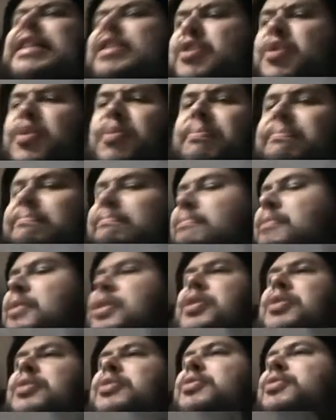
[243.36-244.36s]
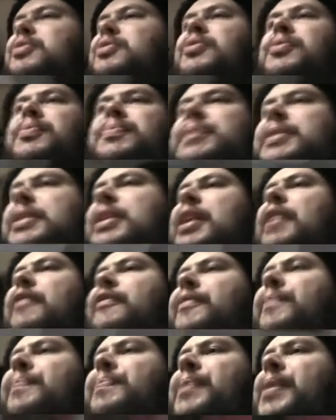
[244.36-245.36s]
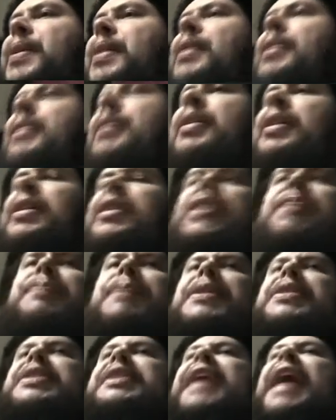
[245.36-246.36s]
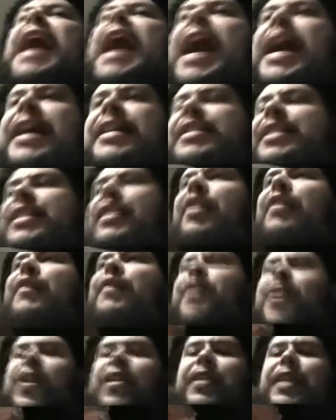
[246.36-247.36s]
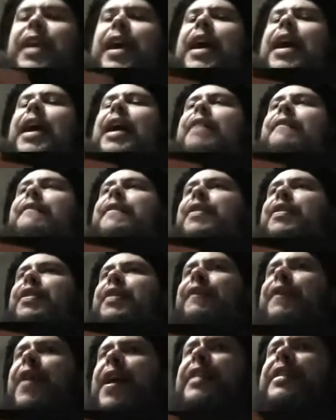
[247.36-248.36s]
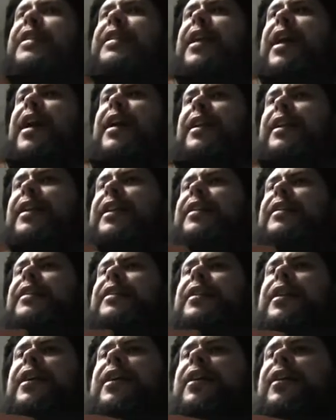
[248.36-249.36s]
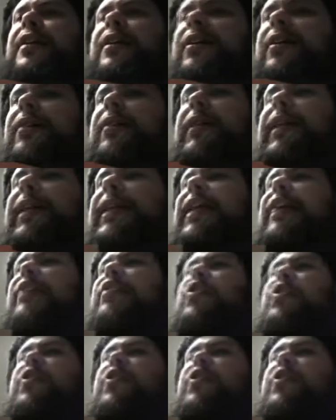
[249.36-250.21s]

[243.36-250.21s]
all the usual stuff, especially art. And I find the art very fascinating. It's a connection